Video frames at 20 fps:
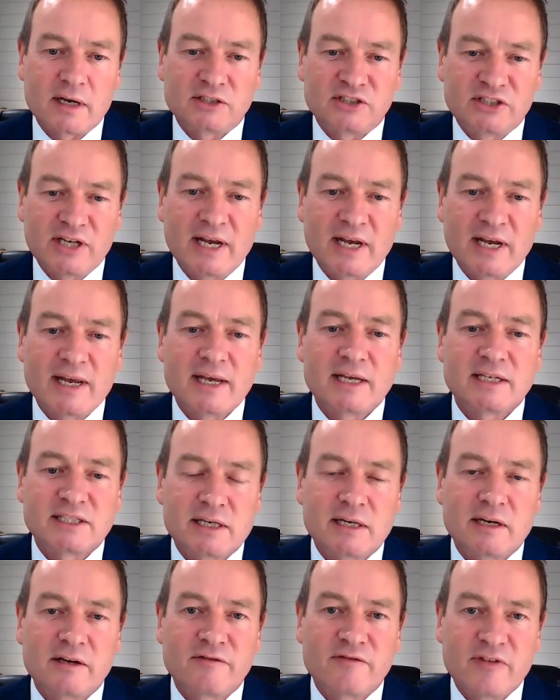
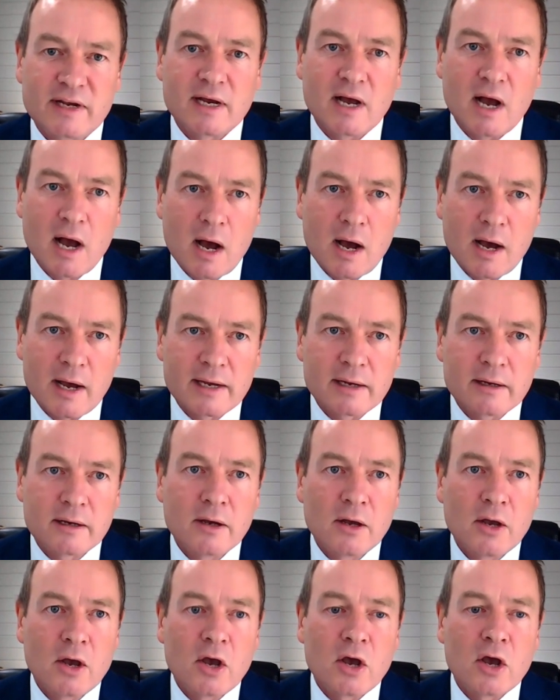JCVI,
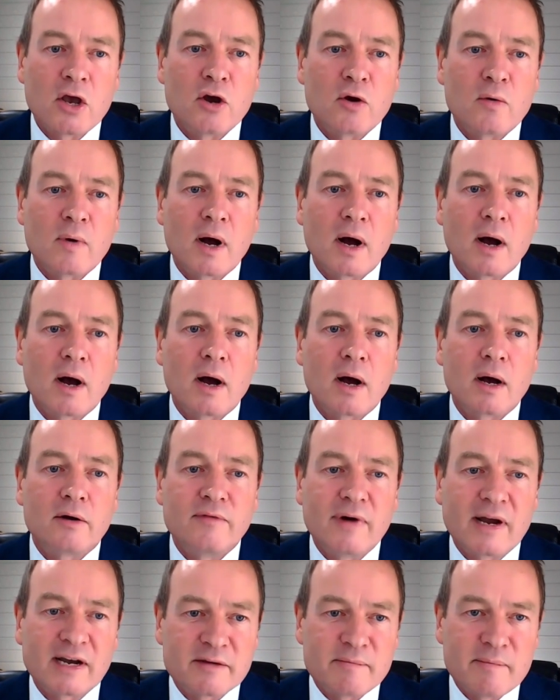who
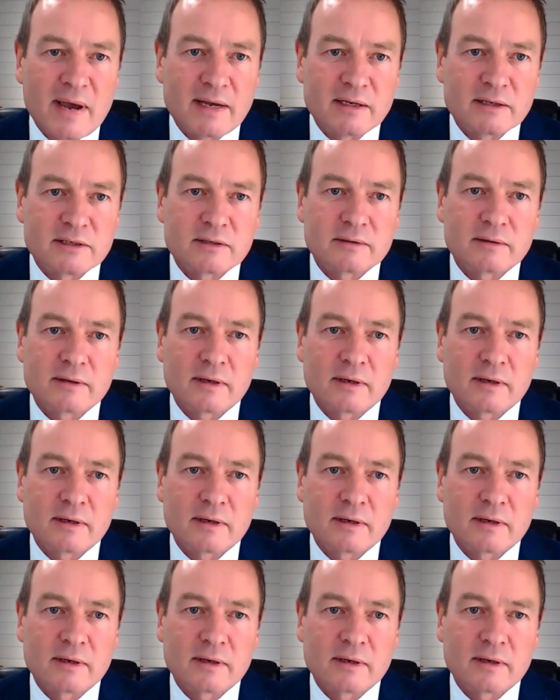recommend